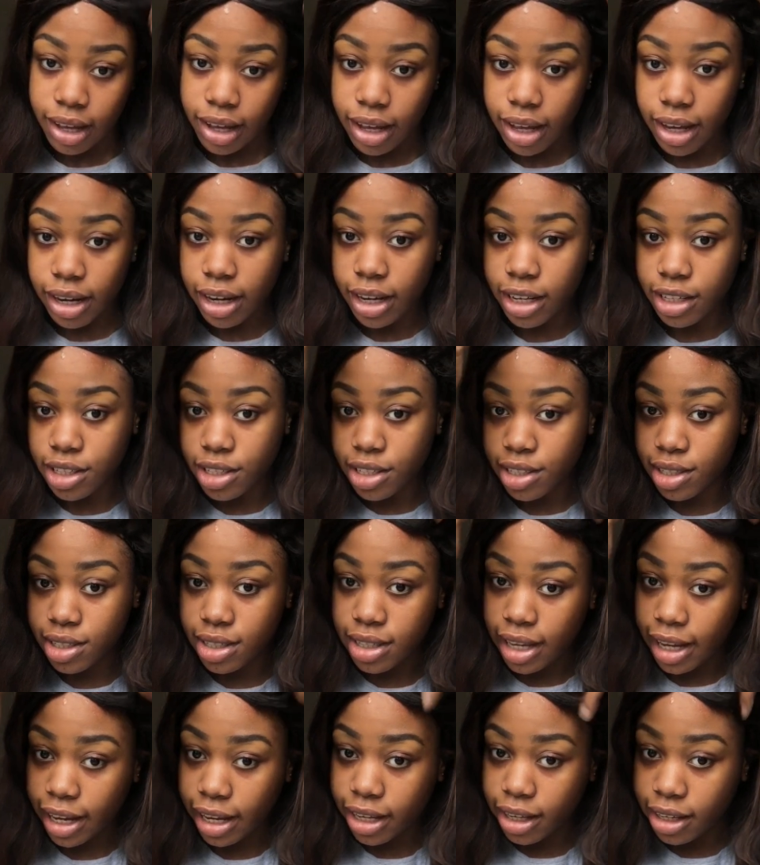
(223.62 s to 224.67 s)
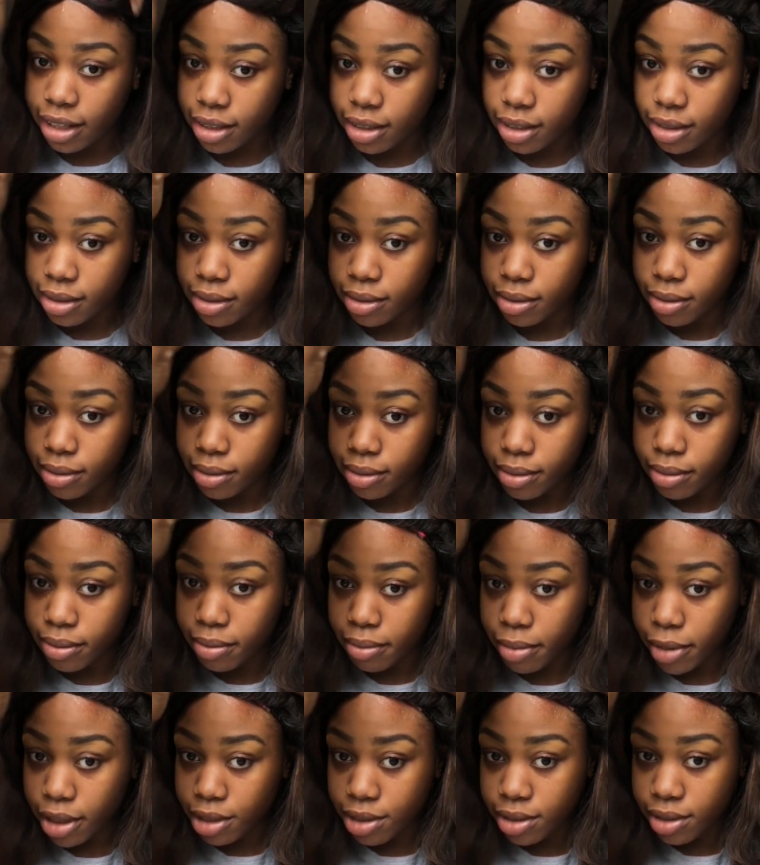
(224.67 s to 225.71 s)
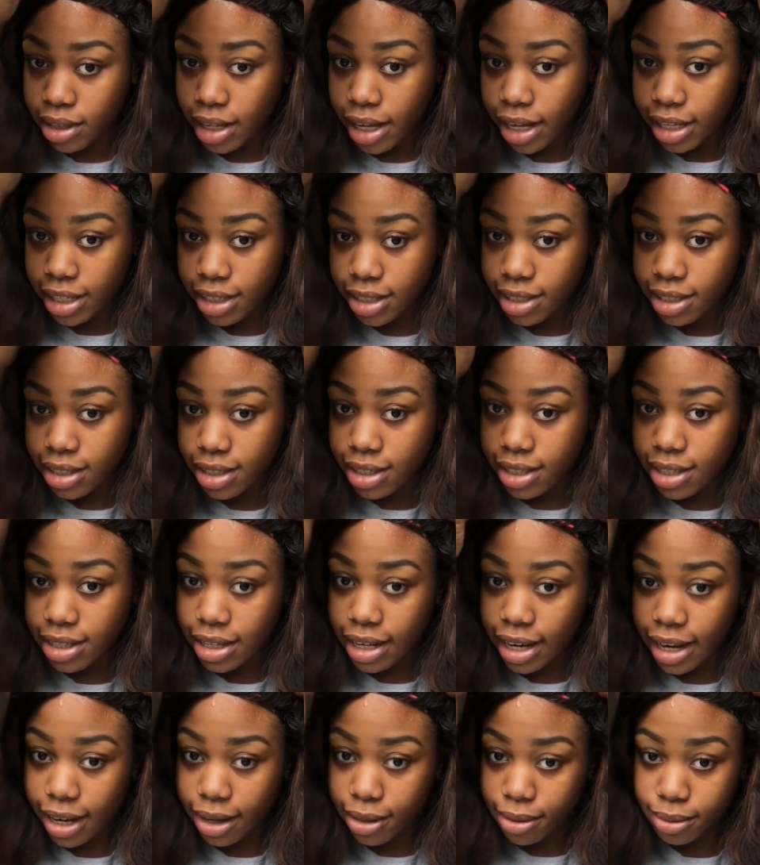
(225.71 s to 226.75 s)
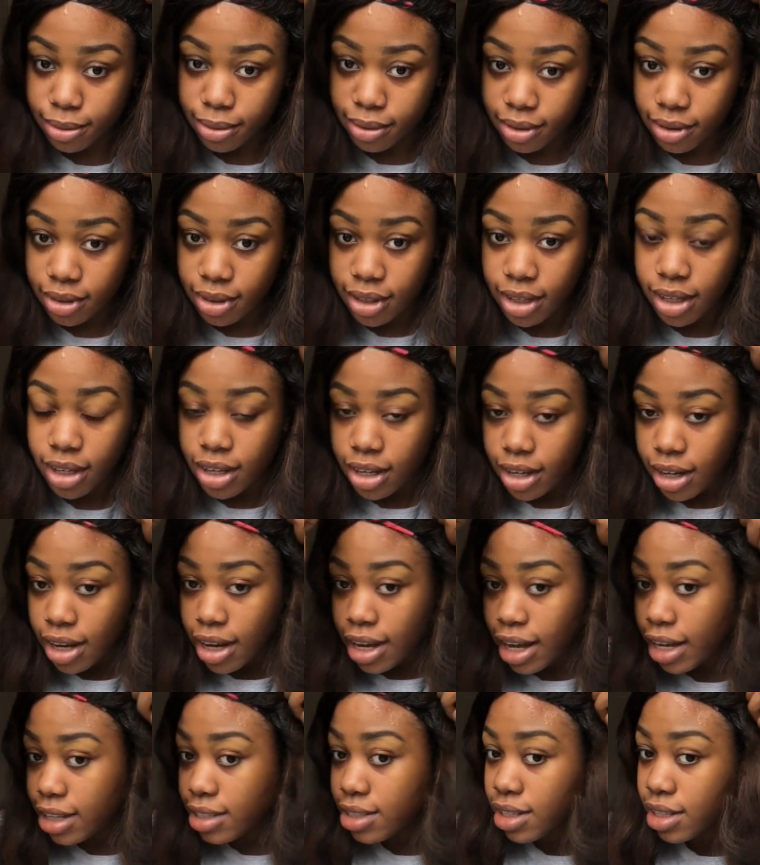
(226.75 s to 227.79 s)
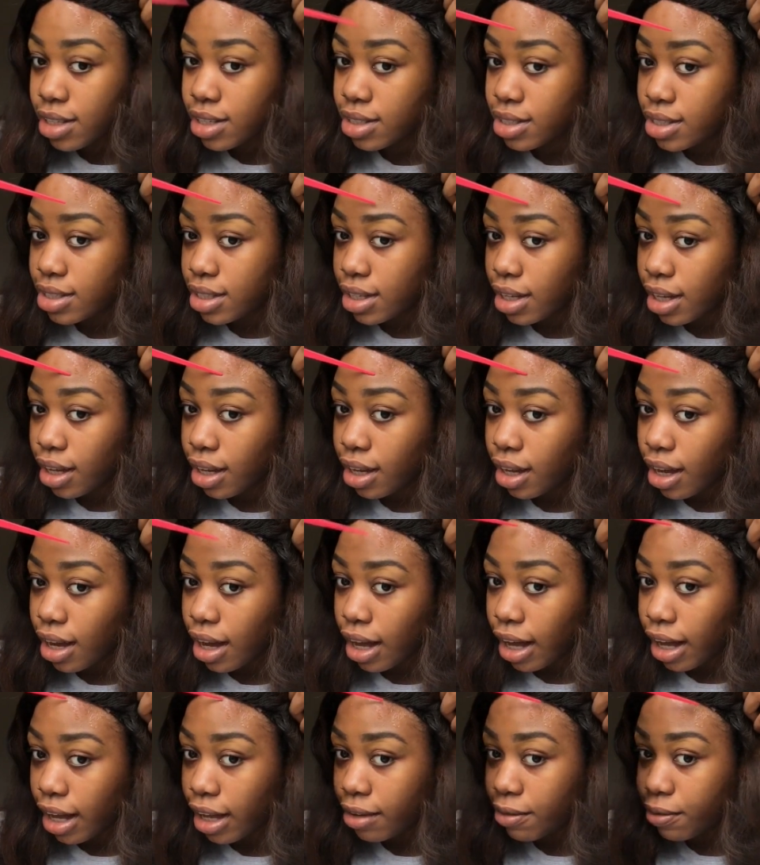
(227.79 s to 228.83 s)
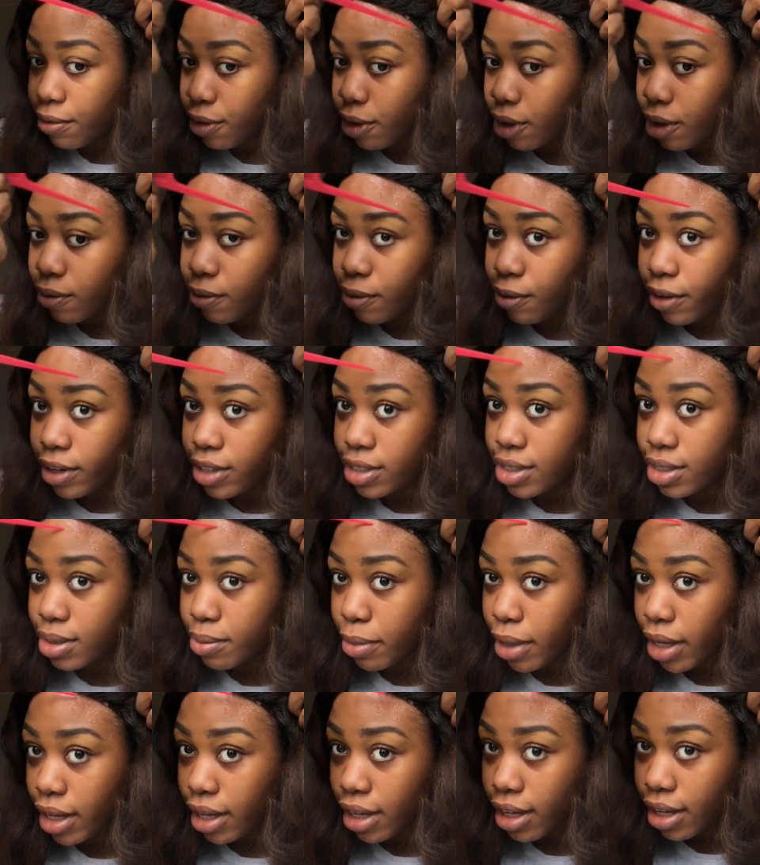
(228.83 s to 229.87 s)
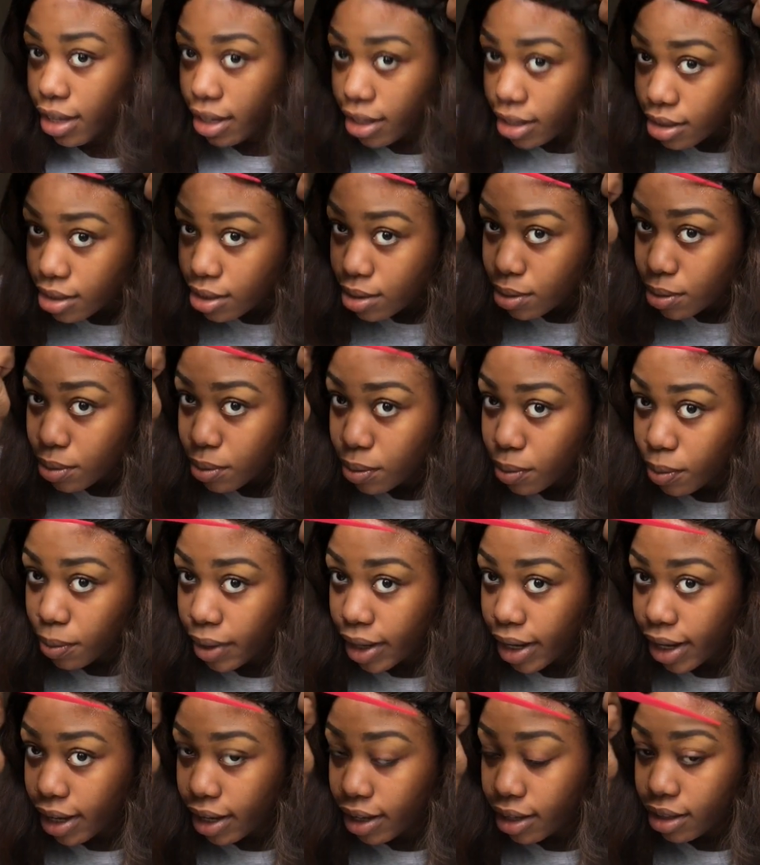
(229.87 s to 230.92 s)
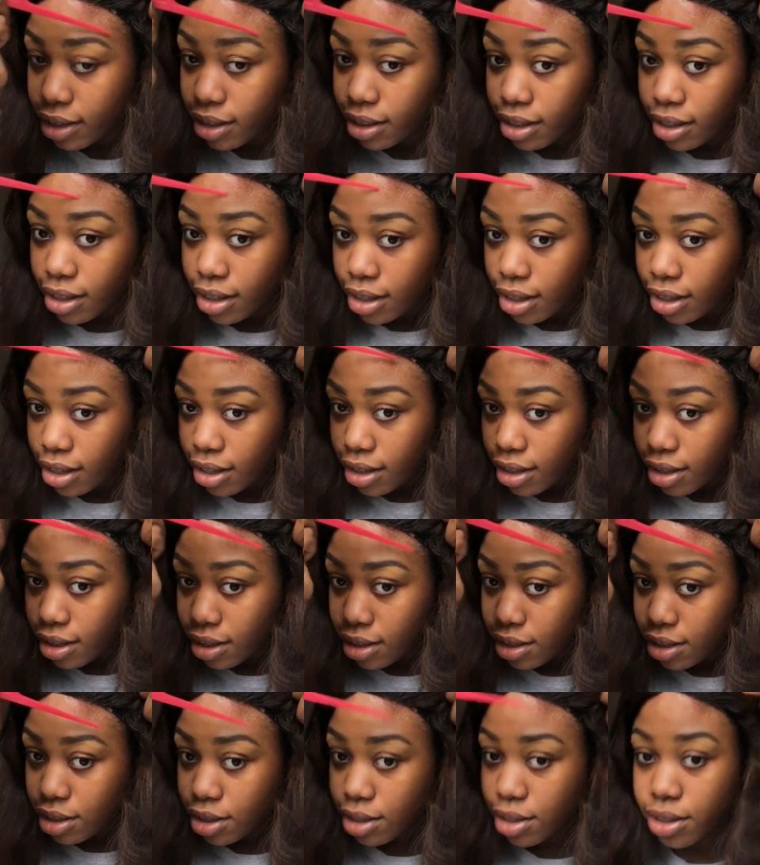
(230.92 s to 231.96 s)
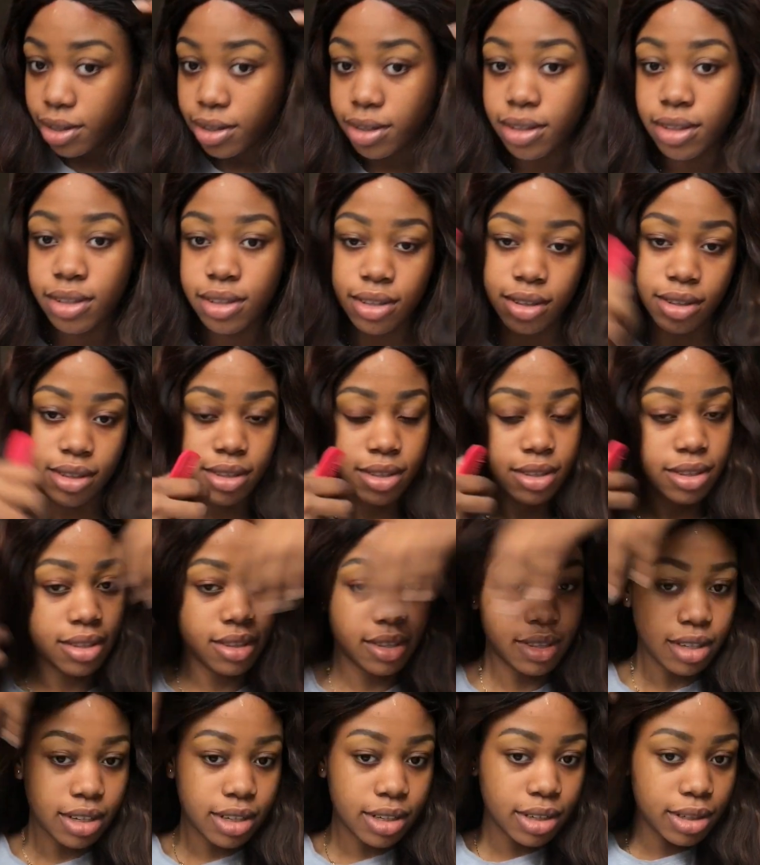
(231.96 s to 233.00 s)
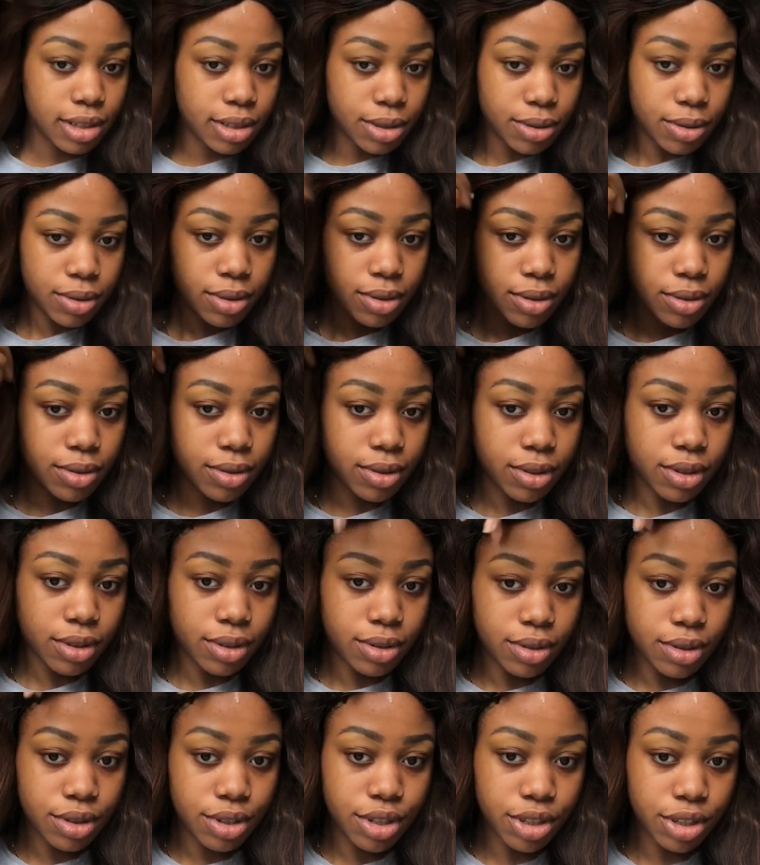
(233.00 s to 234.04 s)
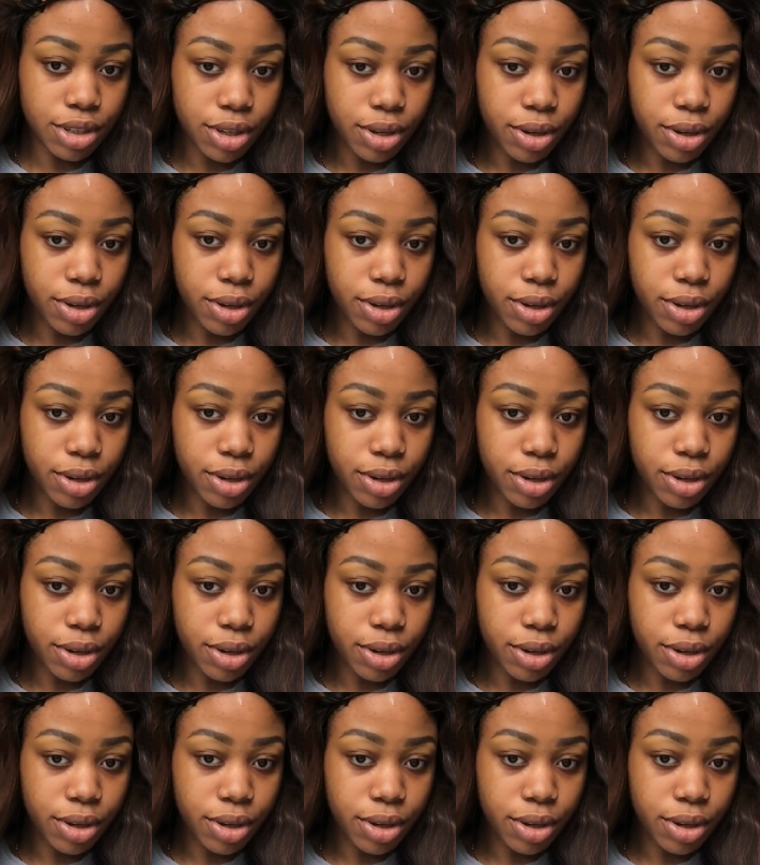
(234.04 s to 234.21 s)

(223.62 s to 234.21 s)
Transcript: and I just like make sure that it's down. As you can see, I've overestimated where, you know, the glue should